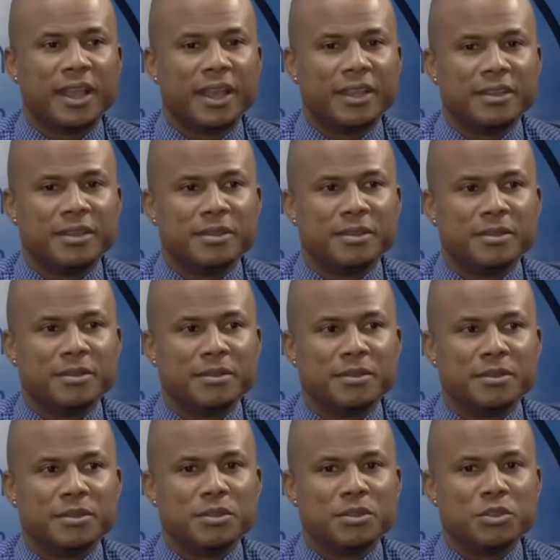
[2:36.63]
And
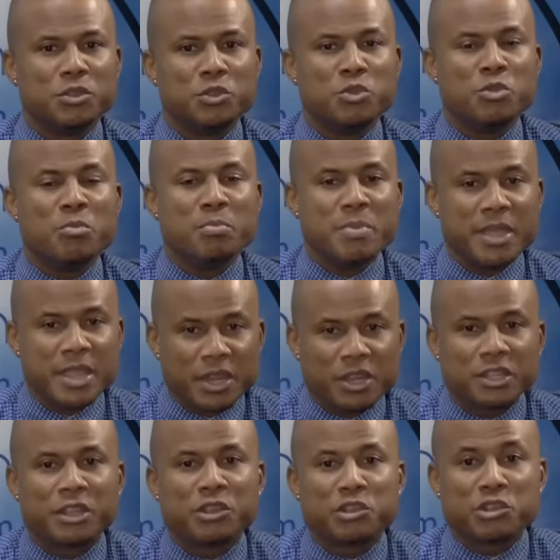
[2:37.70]
you may
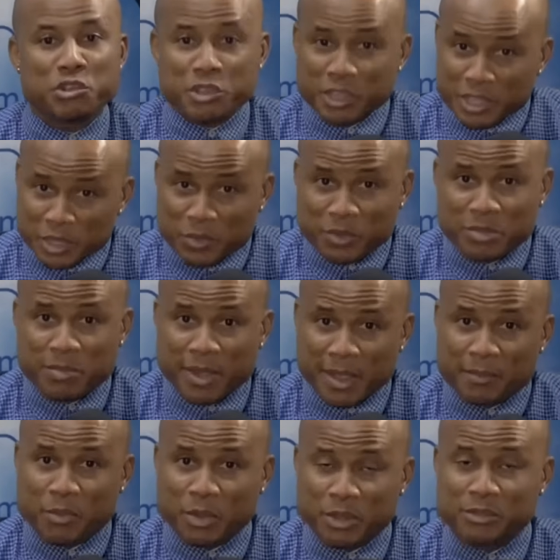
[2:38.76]
not agree with
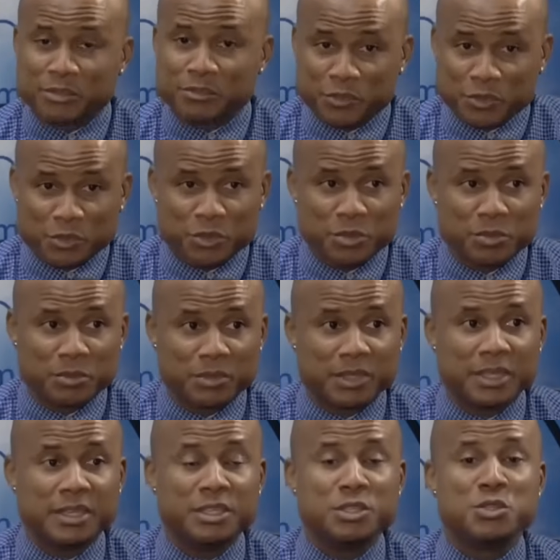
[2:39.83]
my point of view,
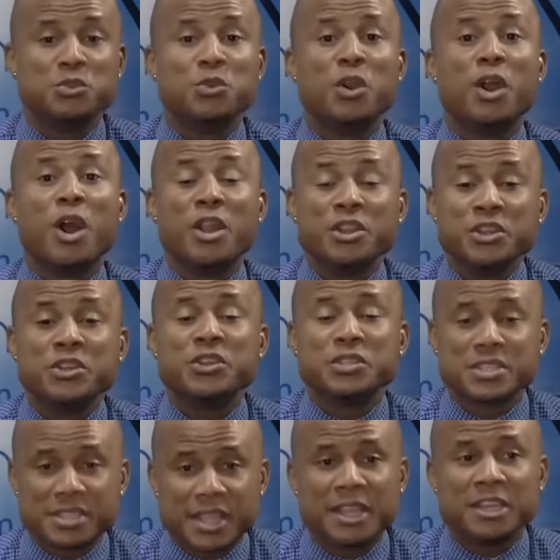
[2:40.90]
but at least you
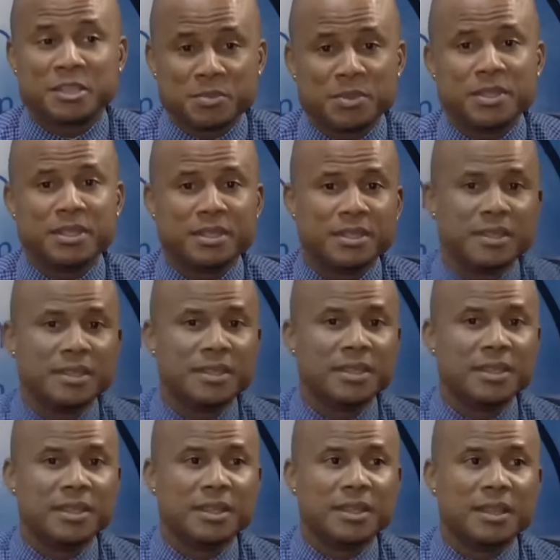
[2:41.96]
understand me
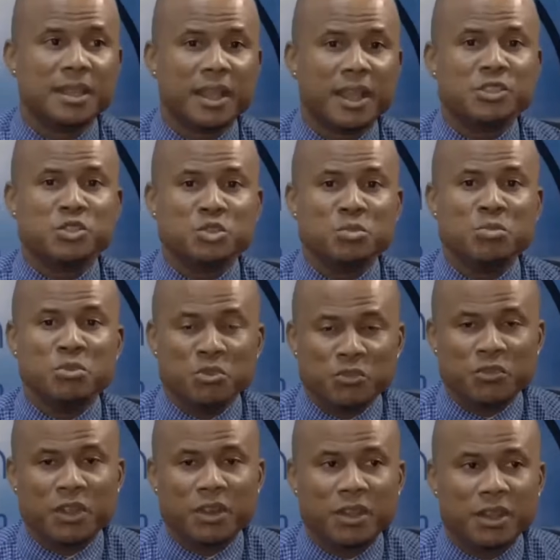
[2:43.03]
as you
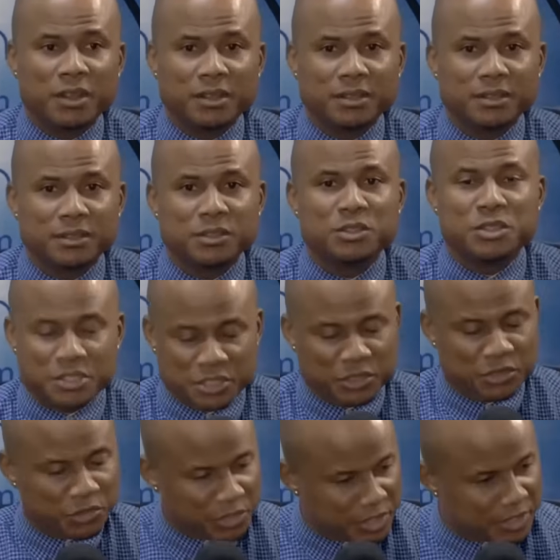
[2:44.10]
move along to
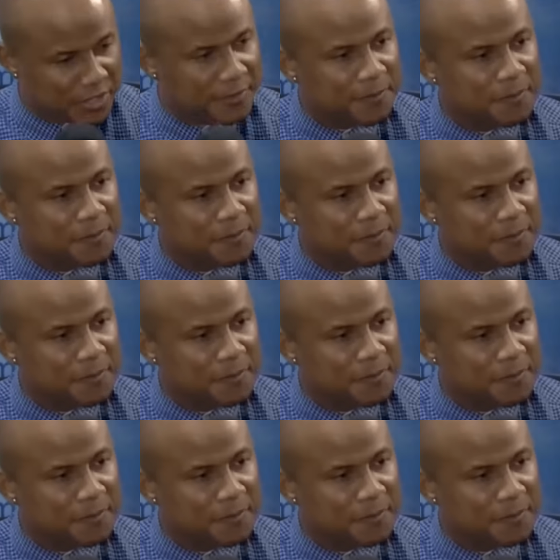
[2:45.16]
disagreeing.